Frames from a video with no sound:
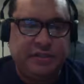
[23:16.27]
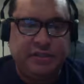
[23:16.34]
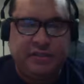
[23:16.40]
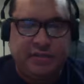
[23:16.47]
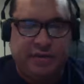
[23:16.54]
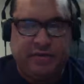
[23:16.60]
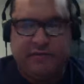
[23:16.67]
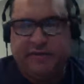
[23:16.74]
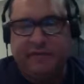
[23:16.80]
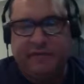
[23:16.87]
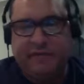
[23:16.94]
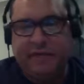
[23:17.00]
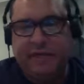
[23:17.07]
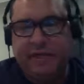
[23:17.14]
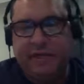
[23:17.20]
Get rid of
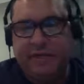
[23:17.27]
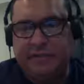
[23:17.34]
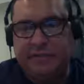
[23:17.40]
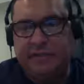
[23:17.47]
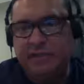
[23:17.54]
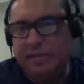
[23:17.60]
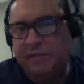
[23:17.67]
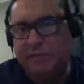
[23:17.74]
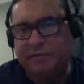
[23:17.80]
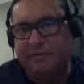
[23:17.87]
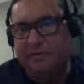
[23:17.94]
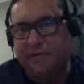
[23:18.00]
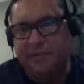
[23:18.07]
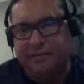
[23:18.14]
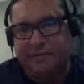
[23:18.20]
everybody else. I mean,
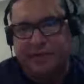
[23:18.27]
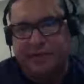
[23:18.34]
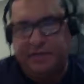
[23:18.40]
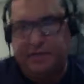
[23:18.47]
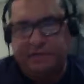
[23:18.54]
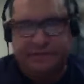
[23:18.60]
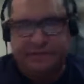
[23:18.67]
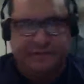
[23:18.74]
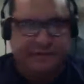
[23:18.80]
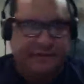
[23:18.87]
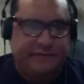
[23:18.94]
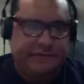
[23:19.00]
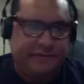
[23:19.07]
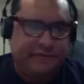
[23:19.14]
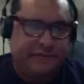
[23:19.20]

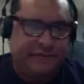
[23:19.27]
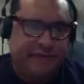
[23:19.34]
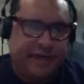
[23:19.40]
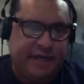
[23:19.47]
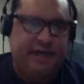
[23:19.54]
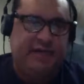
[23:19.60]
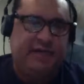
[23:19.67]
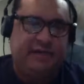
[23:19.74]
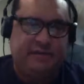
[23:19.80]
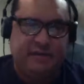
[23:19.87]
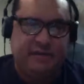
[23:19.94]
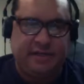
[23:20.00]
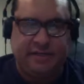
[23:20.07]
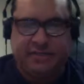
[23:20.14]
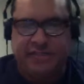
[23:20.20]
for Hank
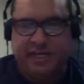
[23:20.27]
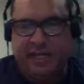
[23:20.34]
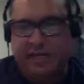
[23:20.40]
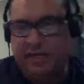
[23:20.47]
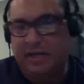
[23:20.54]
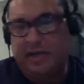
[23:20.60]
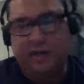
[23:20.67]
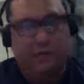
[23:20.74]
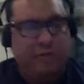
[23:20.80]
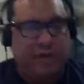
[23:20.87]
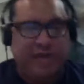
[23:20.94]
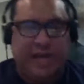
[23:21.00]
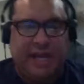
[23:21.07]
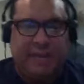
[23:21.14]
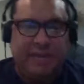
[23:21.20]
and Jake,
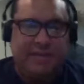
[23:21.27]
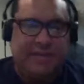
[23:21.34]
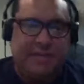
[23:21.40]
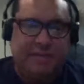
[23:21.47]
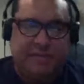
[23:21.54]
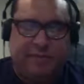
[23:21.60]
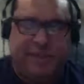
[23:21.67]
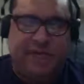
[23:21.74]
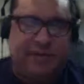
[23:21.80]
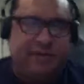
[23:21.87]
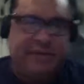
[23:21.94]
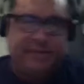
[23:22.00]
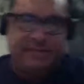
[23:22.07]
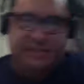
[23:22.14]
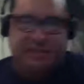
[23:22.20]
rename the team the
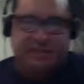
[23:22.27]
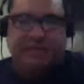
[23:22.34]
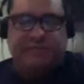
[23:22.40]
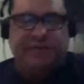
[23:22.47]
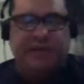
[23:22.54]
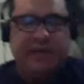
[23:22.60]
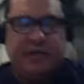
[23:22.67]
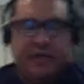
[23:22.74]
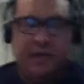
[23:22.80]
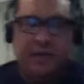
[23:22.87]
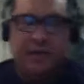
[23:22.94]
Patriots and they'll be fine.